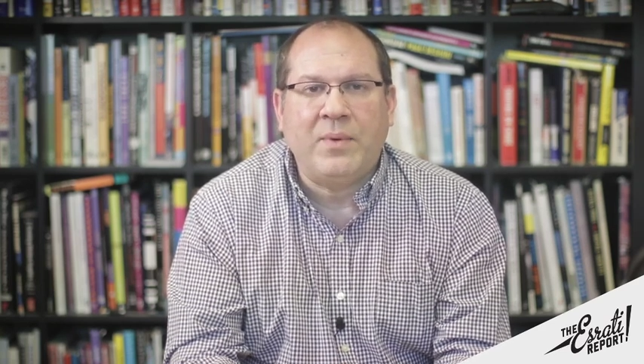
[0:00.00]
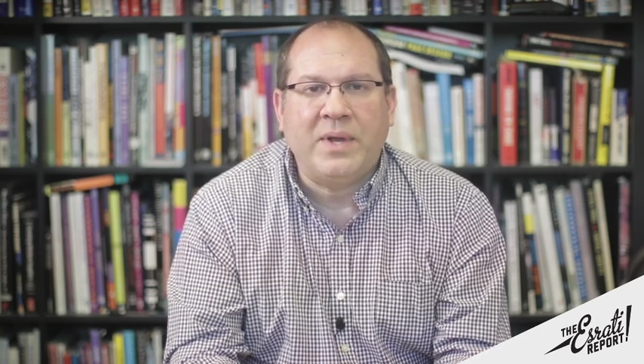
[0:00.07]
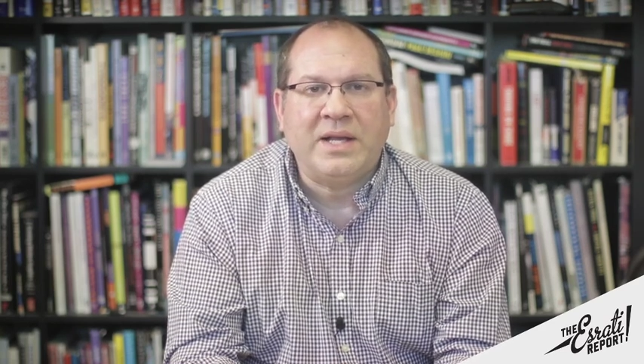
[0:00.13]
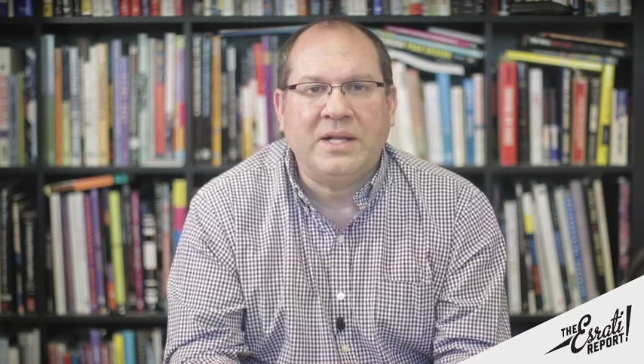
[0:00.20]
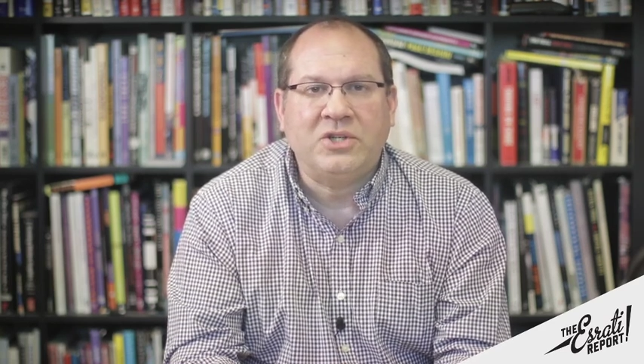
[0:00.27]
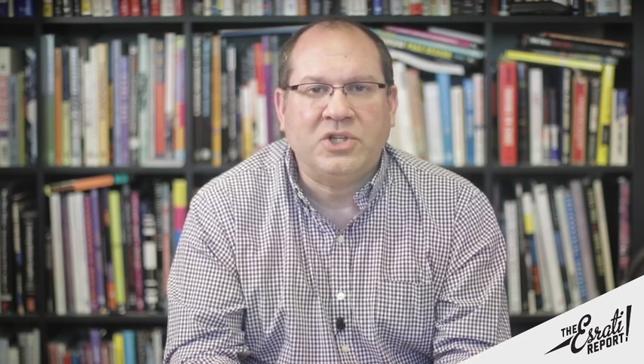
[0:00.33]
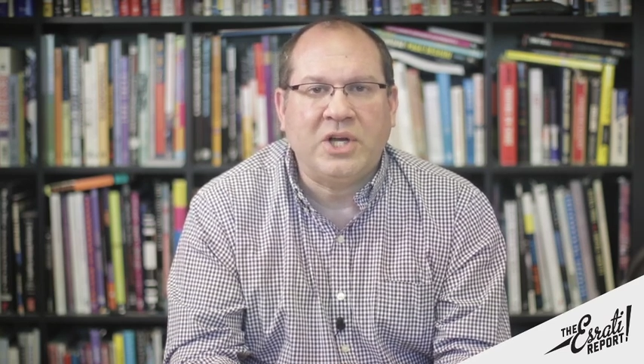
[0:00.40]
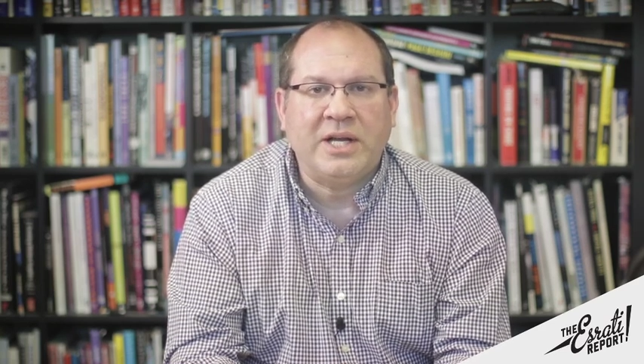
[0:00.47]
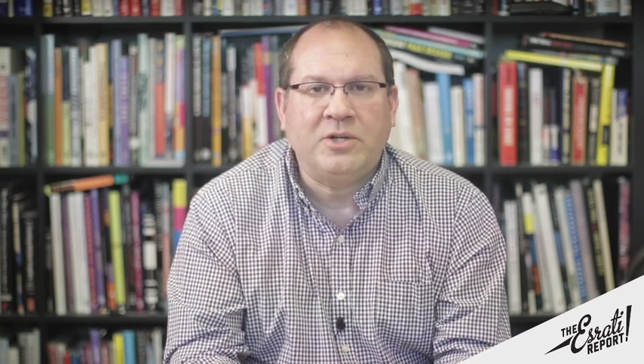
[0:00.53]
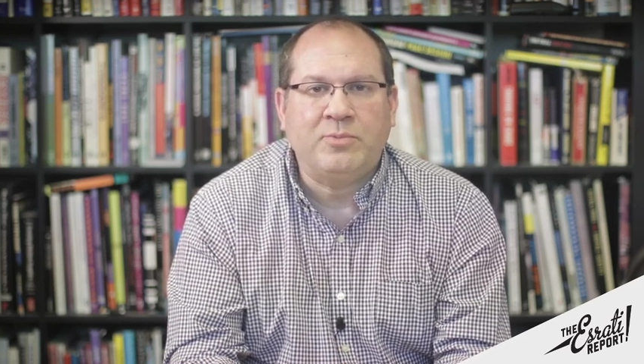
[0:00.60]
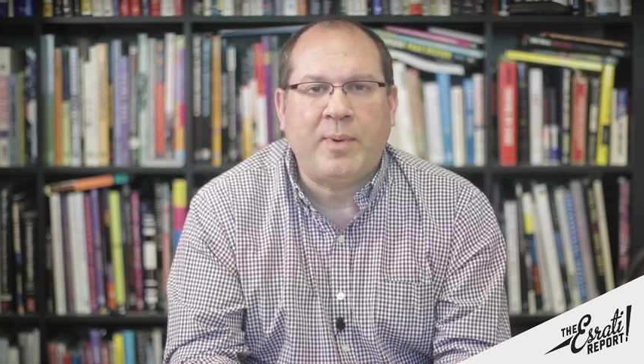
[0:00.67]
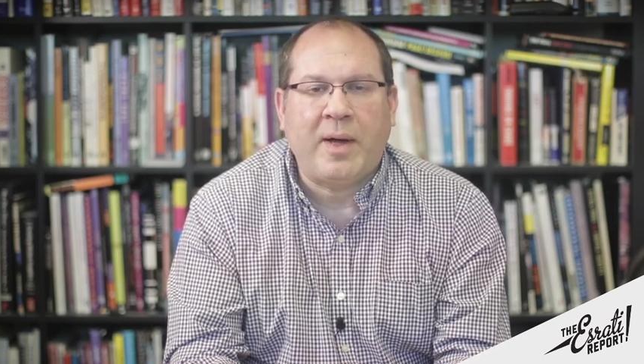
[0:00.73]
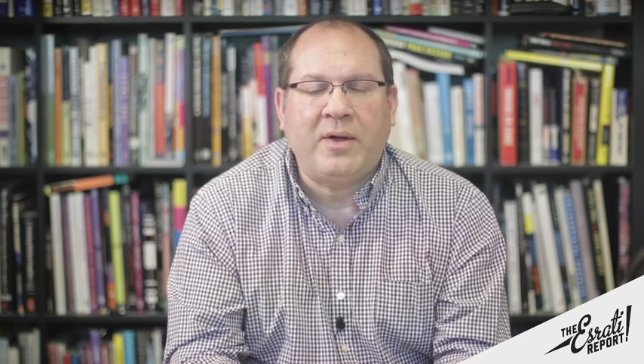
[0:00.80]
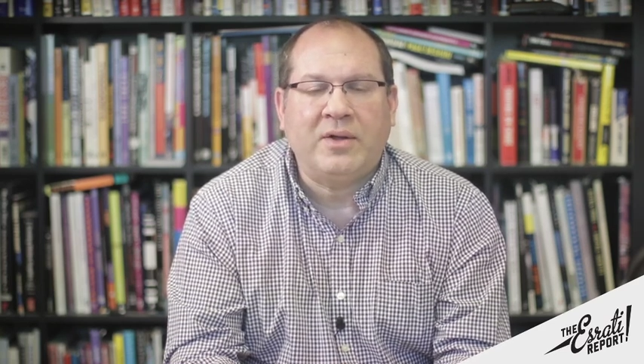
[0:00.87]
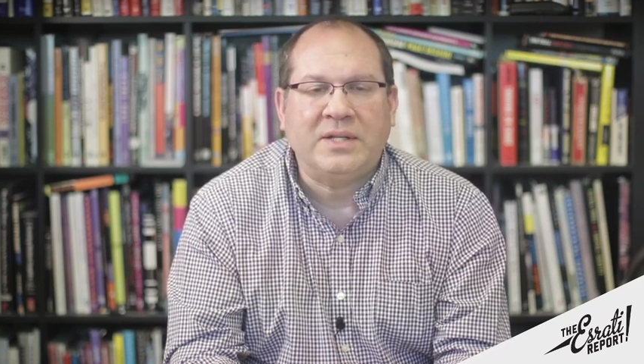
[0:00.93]
we can
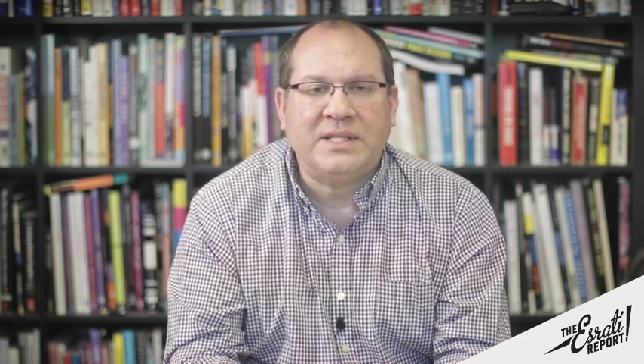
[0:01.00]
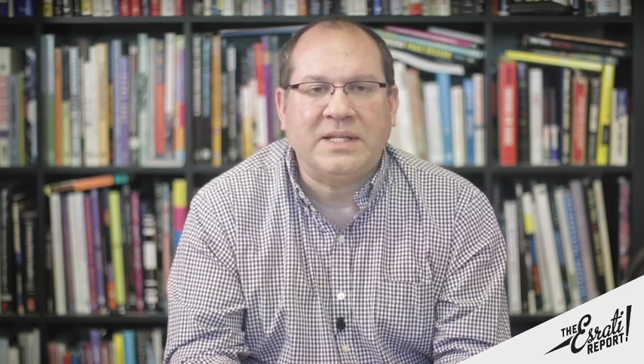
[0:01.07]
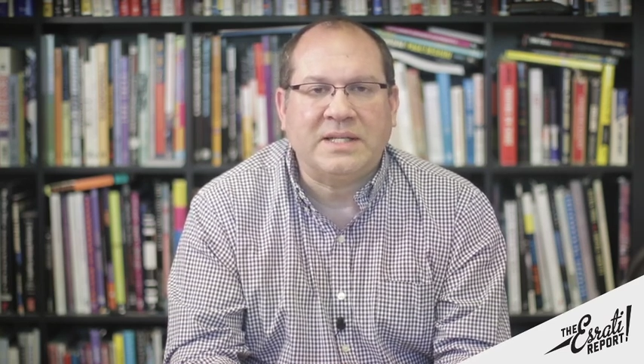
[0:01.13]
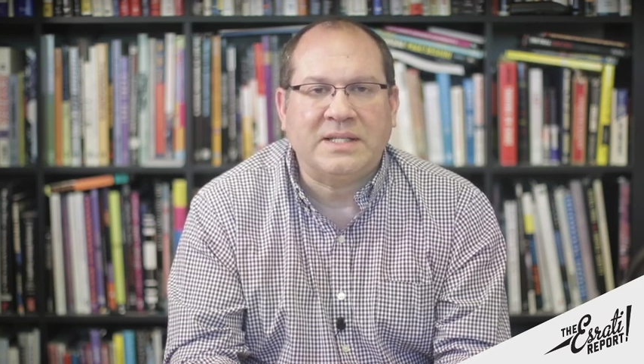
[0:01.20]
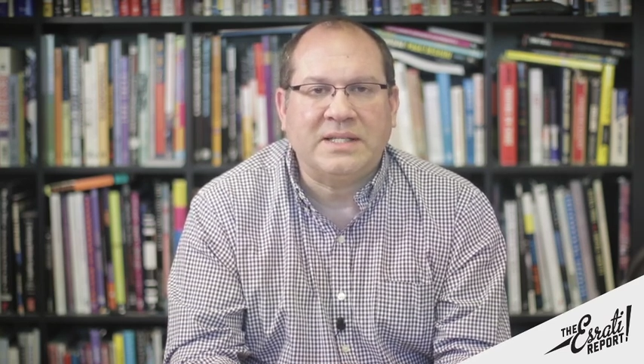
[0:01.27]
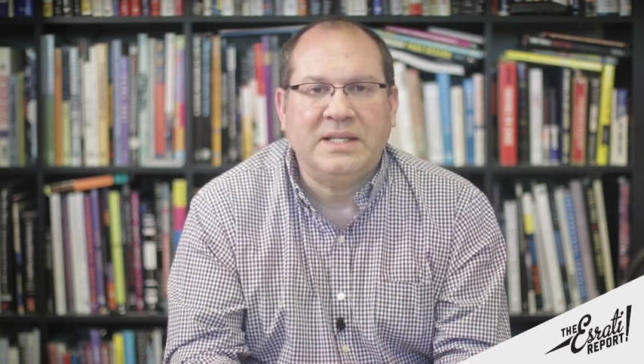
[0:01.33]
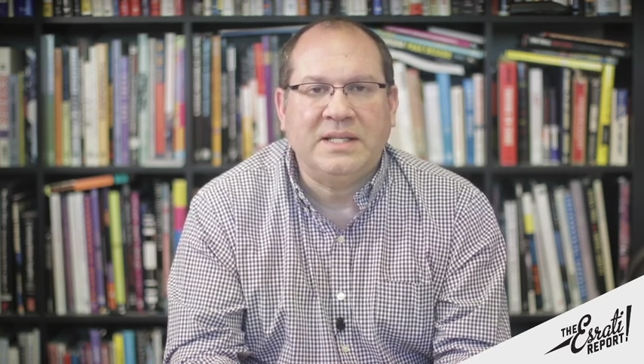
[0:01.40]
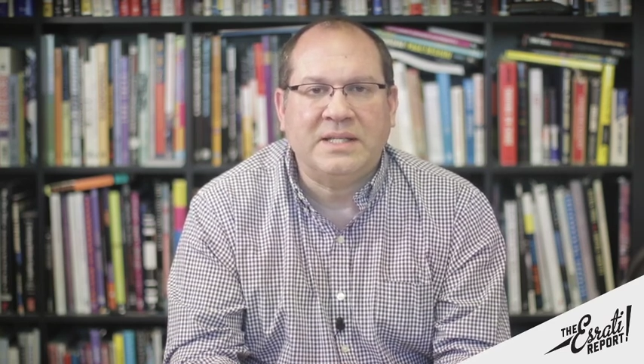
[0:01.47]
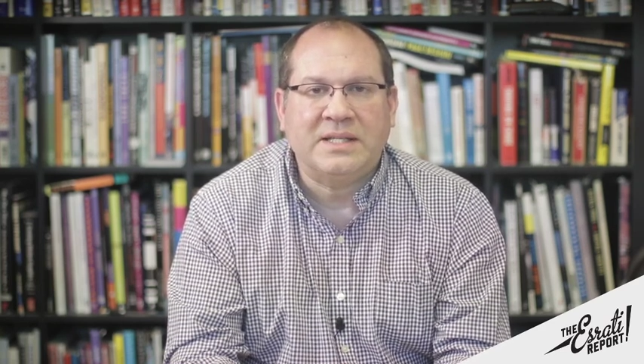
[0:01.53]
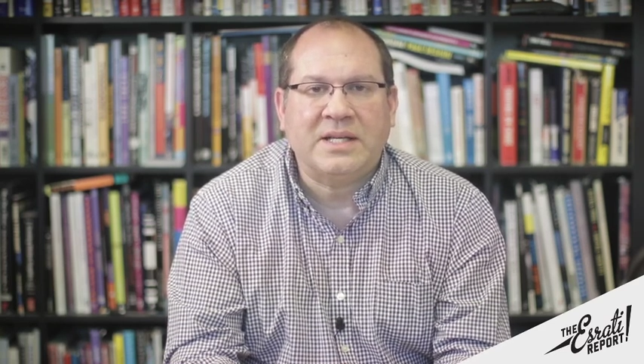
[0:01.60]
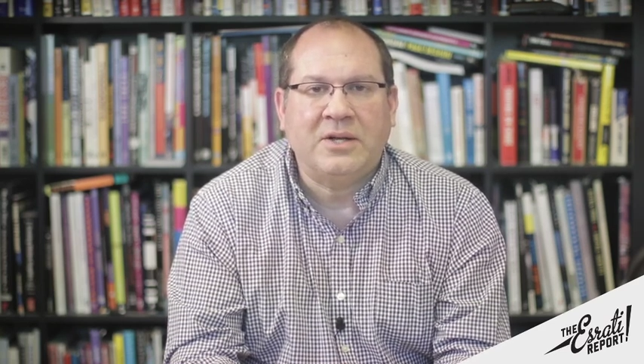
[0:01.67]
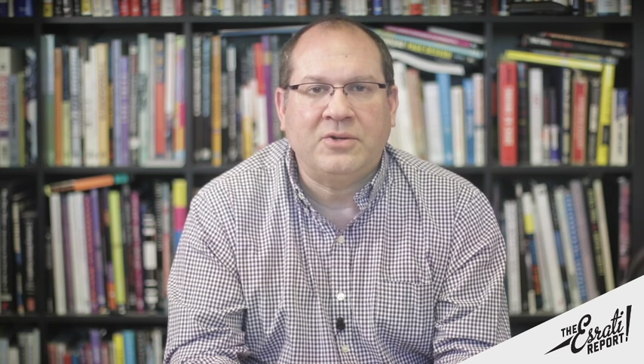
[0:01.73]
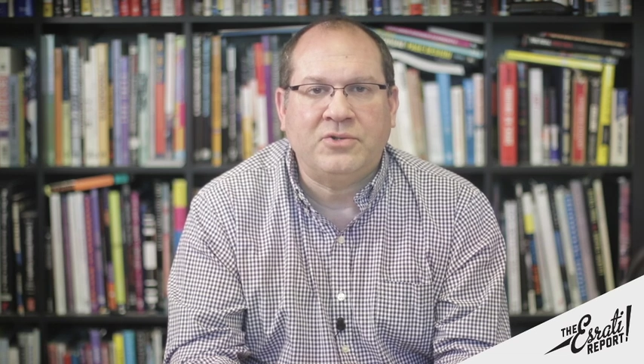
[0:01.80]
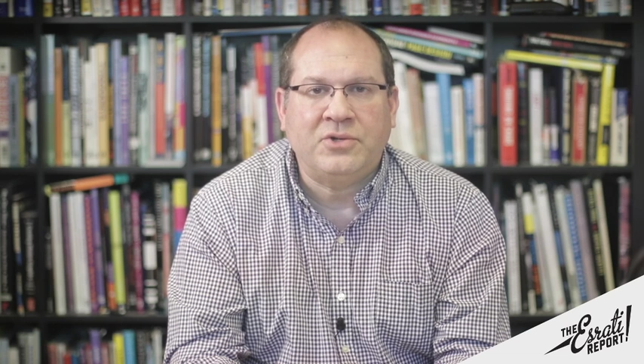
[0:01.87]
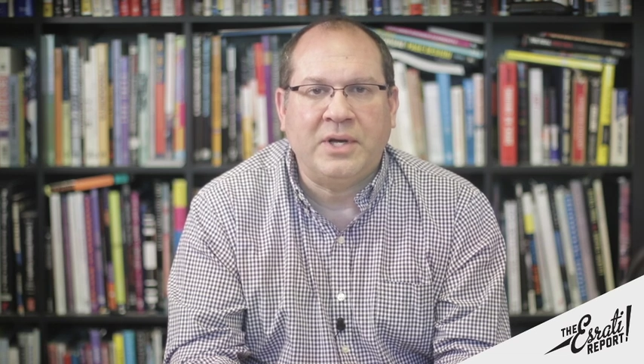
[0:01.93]
change politics in this
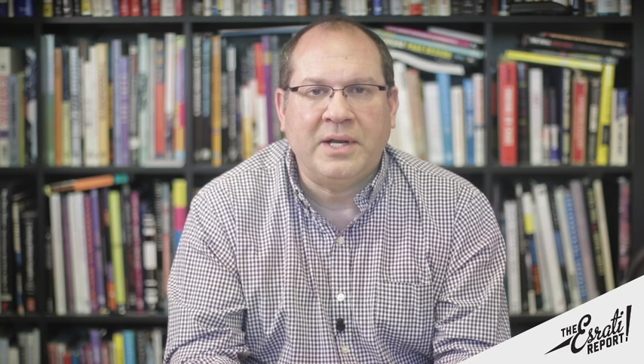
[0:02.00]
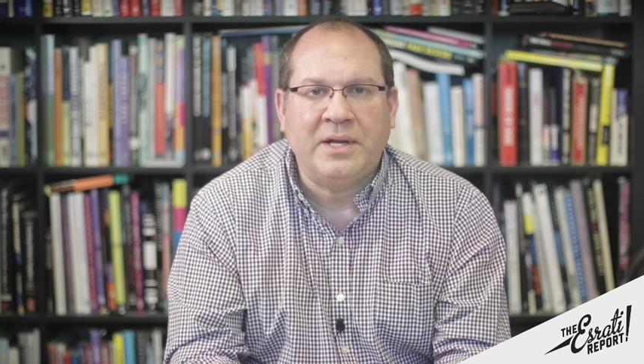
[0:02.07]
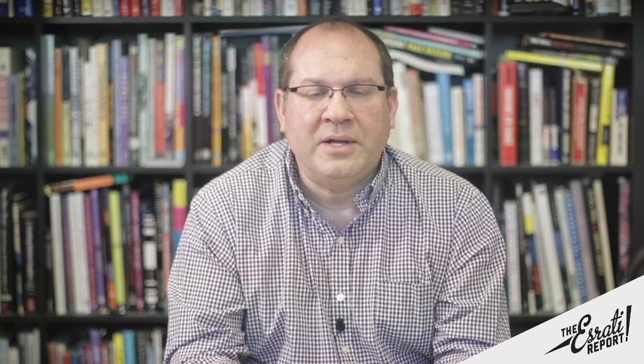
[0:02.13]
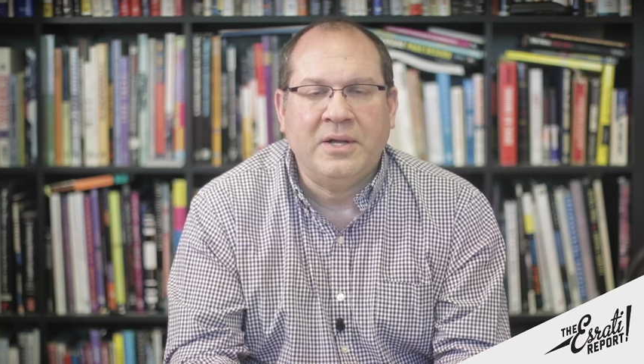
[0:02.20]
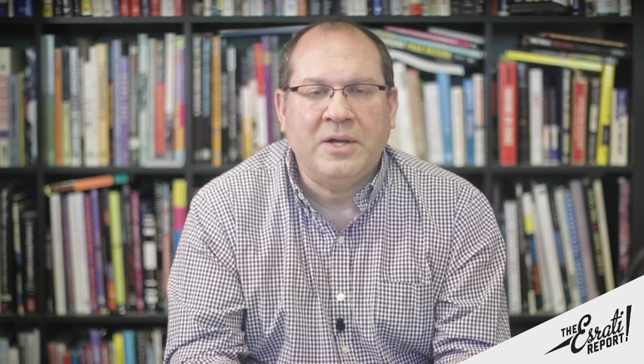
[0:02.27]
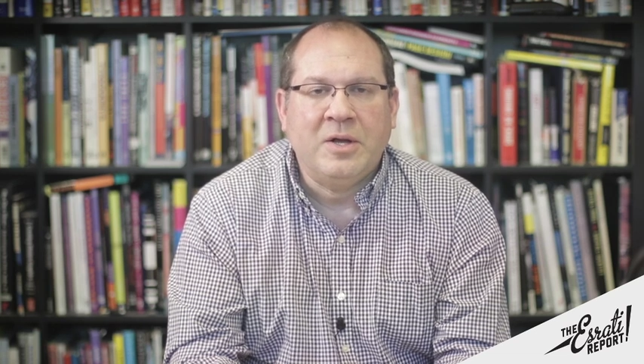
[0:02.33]
country